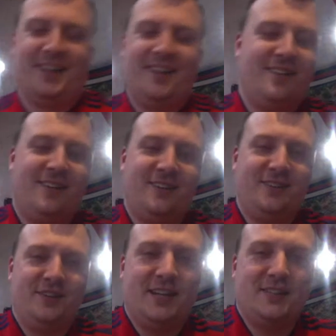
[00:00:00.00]
Can't do
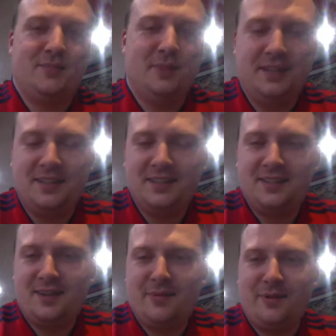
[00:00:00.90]
that to me.
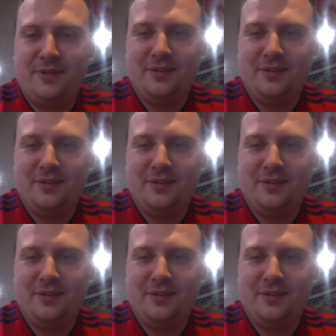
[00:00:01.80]
Come on.